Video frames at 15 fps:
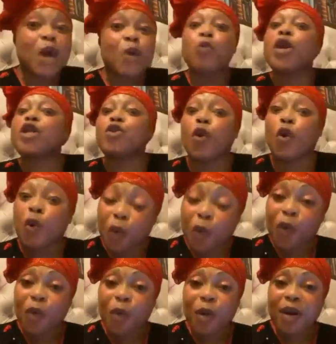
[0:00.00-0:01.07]
be saying
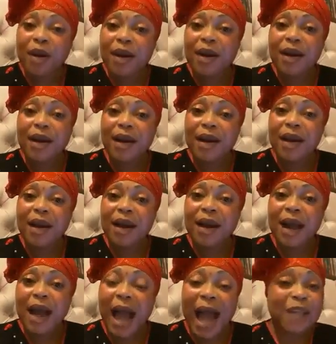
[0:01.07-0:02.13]
widow.
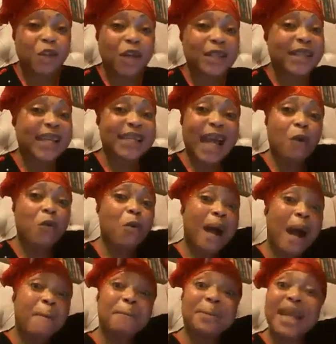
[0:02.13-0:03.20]
I don't think
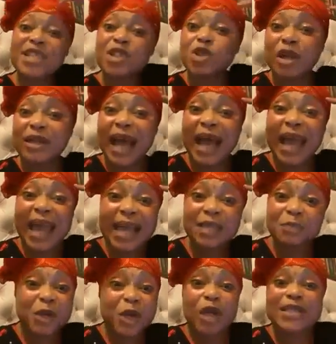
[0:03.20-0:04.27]
that woman placed on her
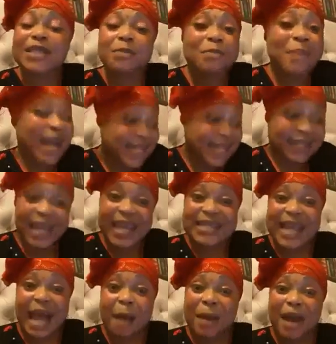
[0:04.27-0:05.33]
head, because many
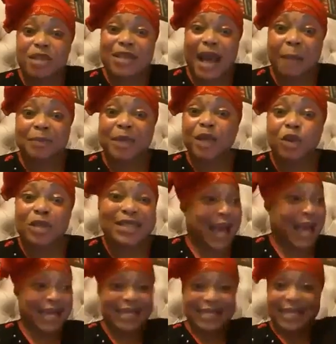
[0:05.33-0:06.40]
things about Captain
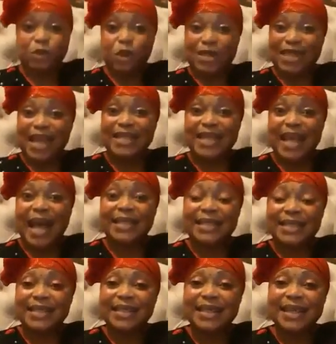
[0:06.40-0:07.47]
Nosa is in Nosa's
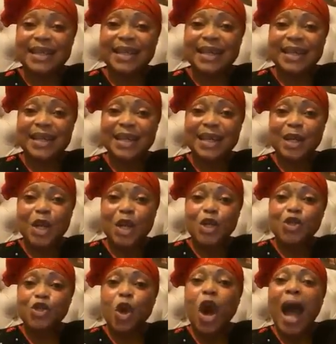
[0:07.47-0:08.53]
hand.
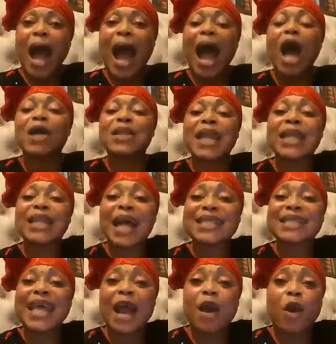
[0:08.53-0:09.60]
So how
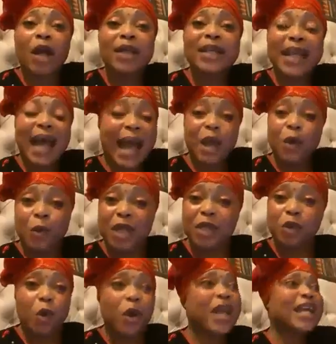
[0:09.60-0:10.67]
they now say calling her a
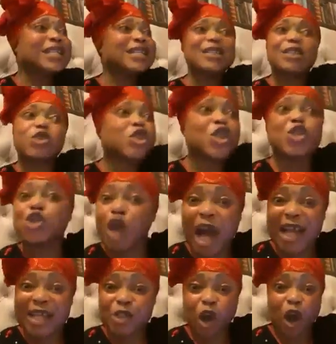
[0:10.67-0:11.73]
widow is the
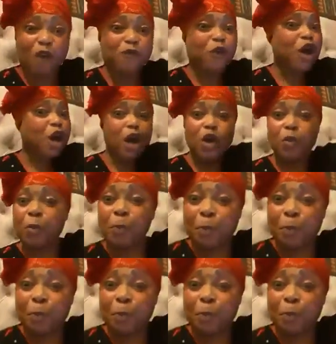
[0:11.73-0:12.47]
choice of